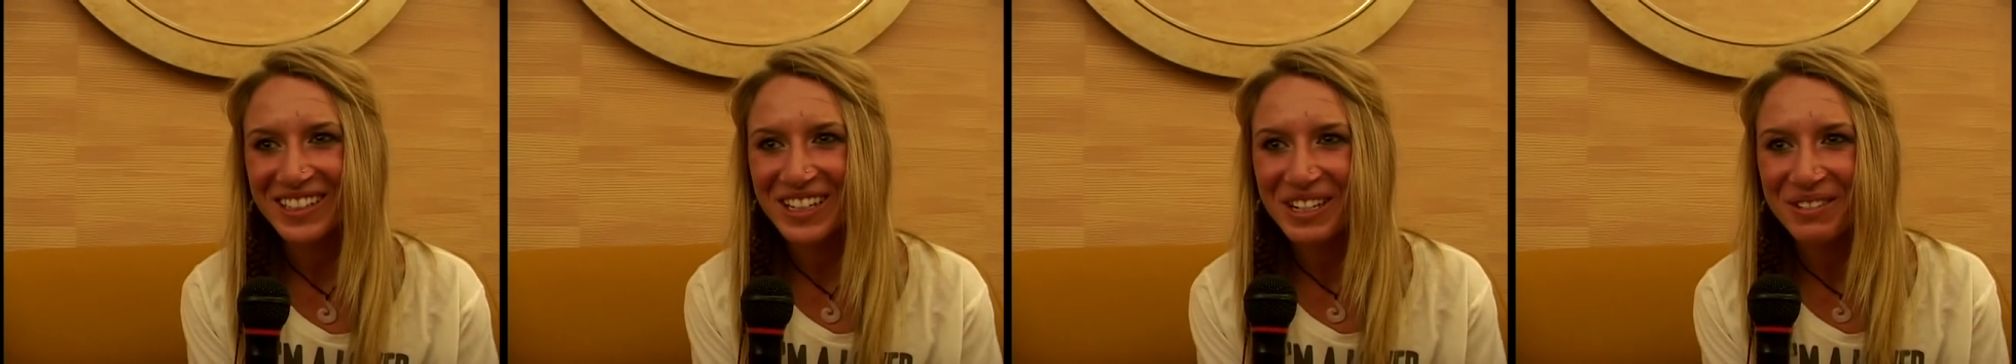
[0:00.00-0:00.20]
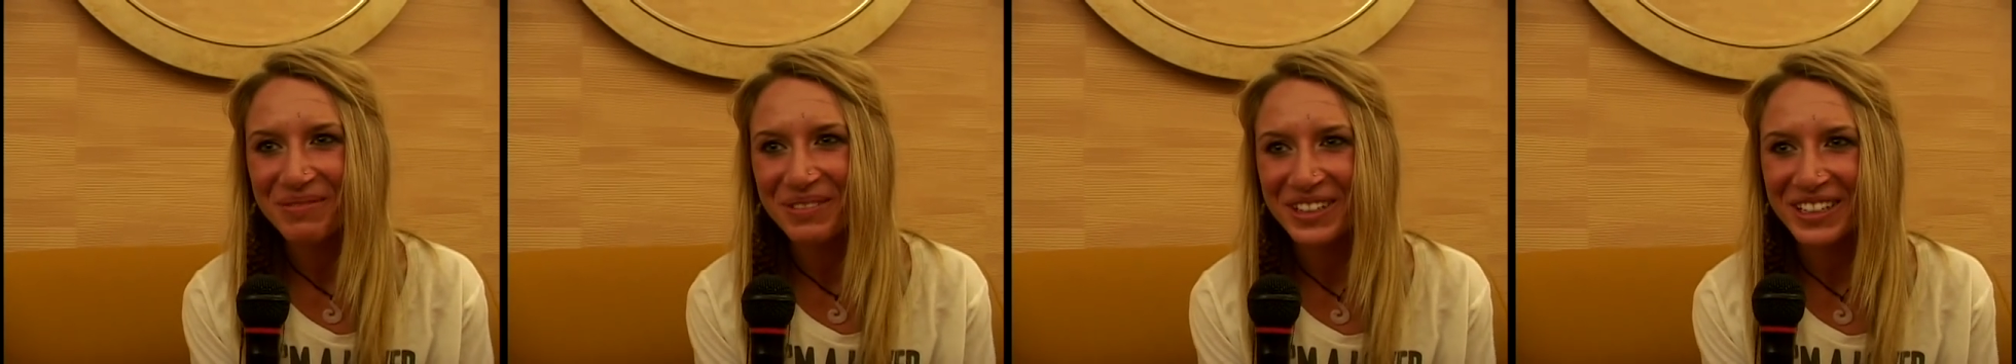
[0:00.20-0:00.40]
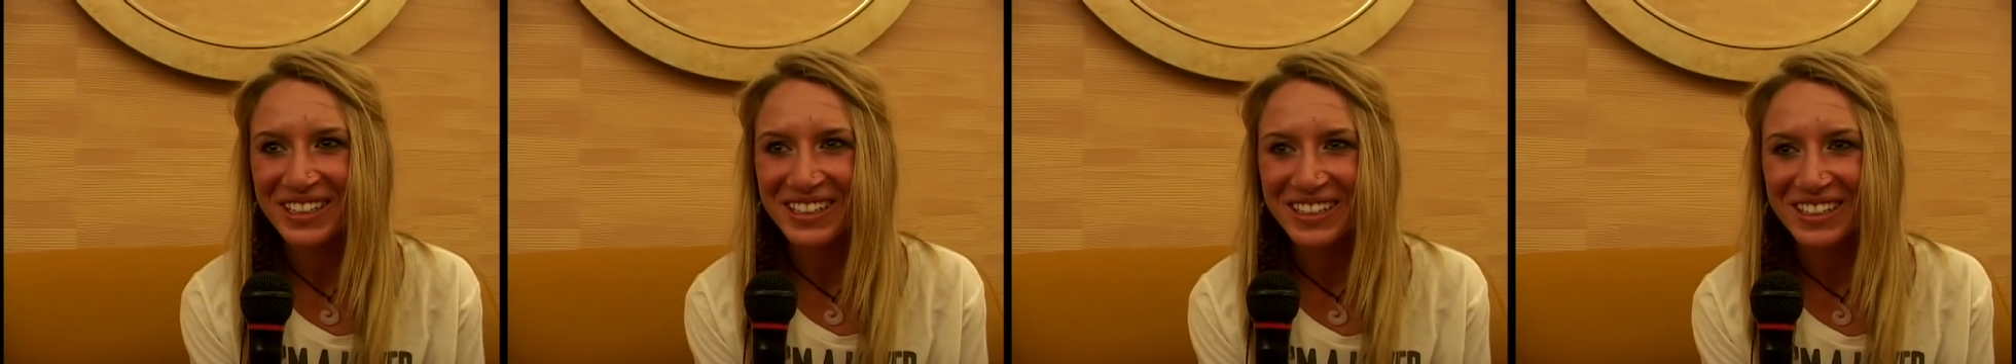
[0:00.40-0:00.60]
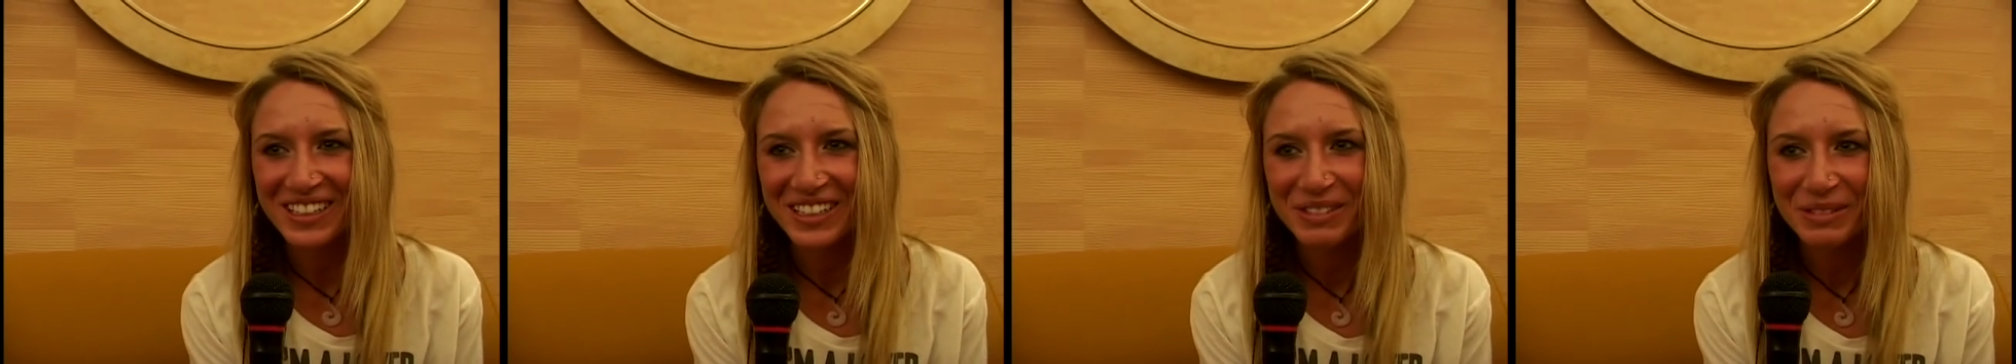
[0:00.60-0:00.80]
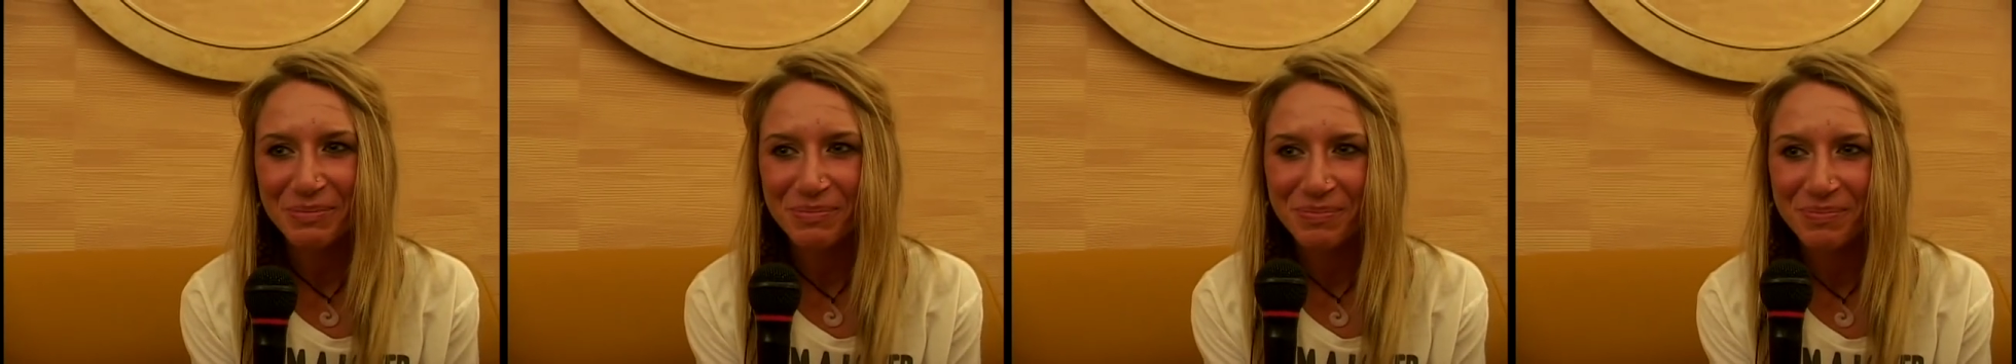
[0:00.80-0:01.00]
I'm ready
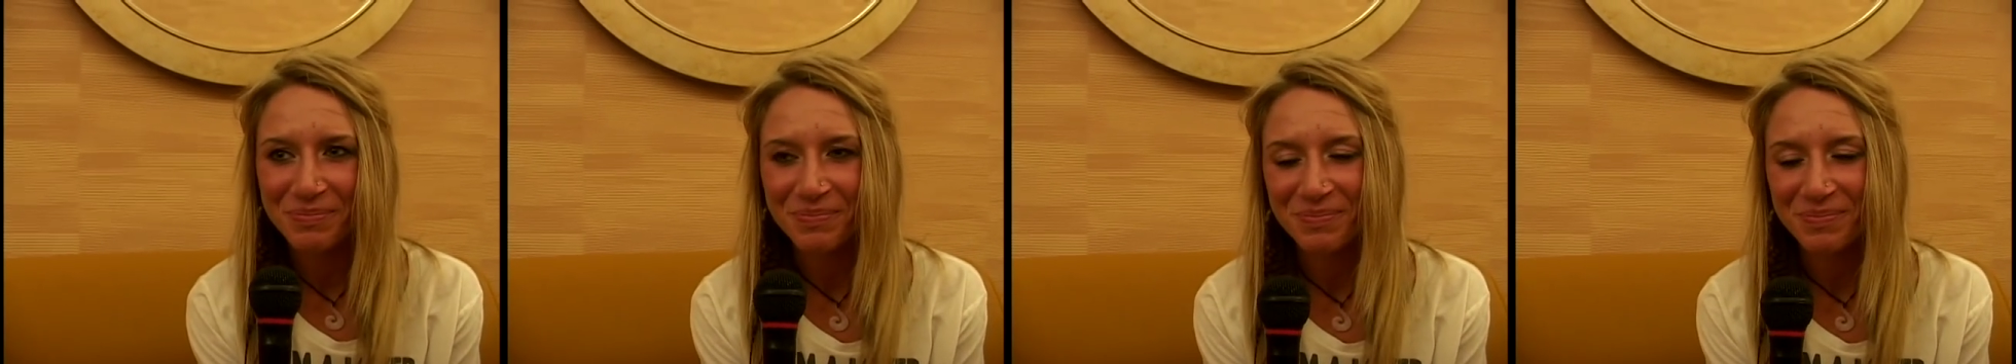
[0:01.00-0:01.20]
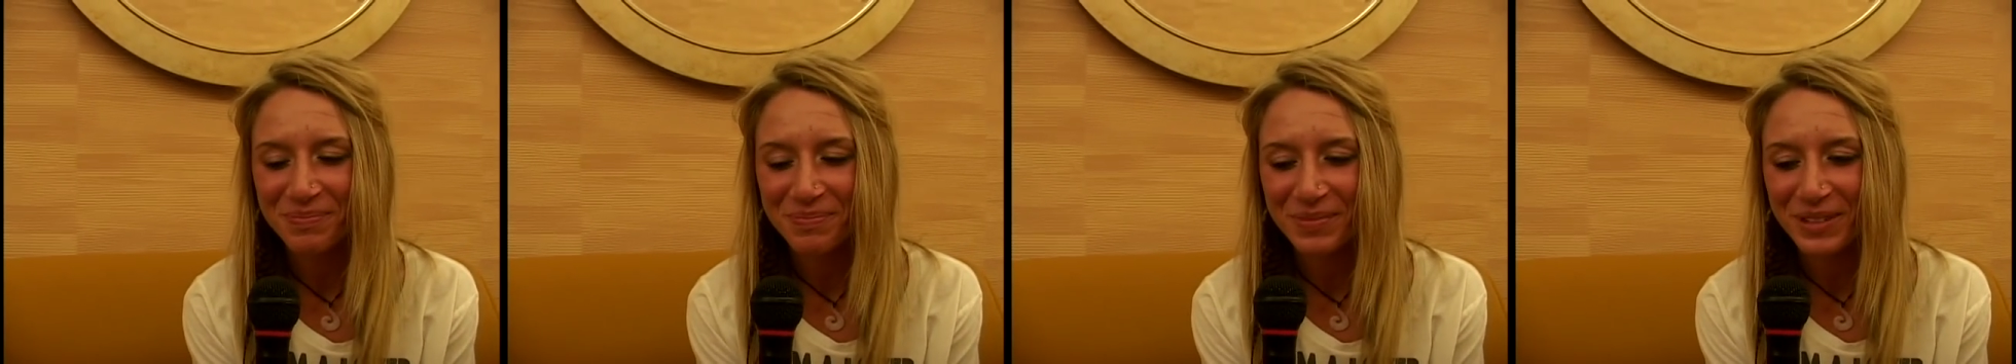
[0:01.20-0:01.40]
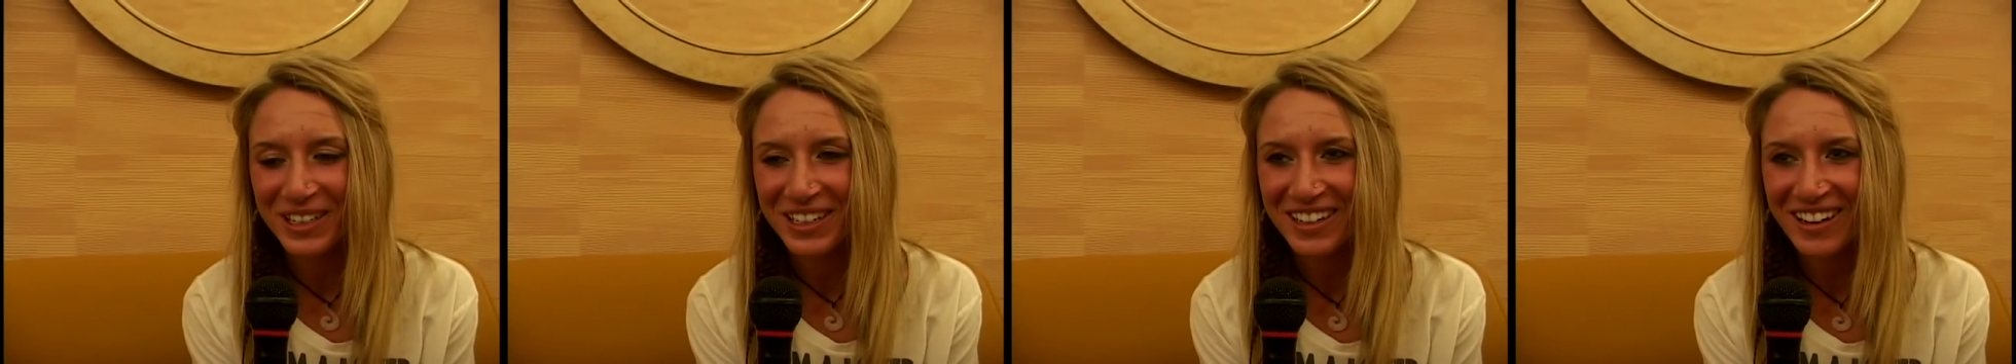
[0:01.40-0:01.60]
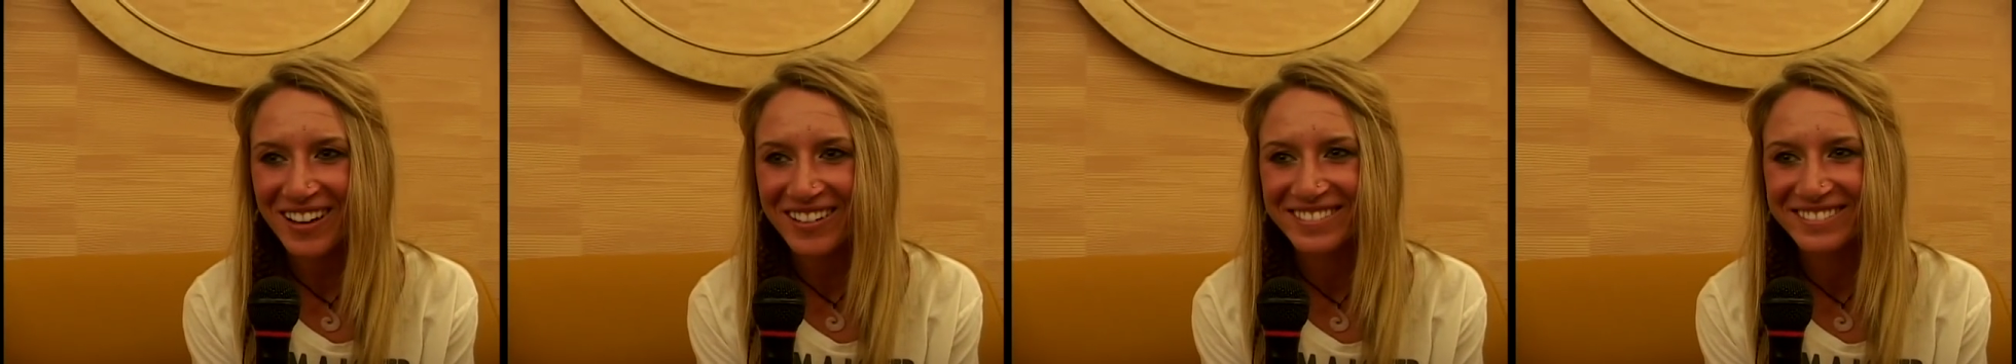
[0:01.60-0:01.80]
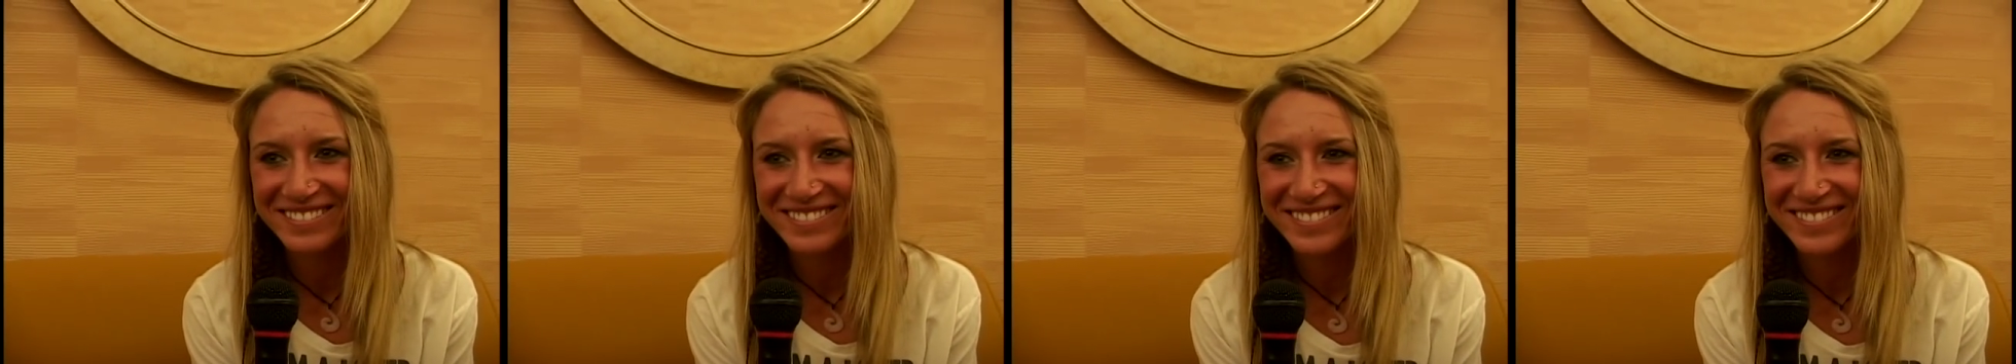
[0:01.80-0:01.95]
to bring it on.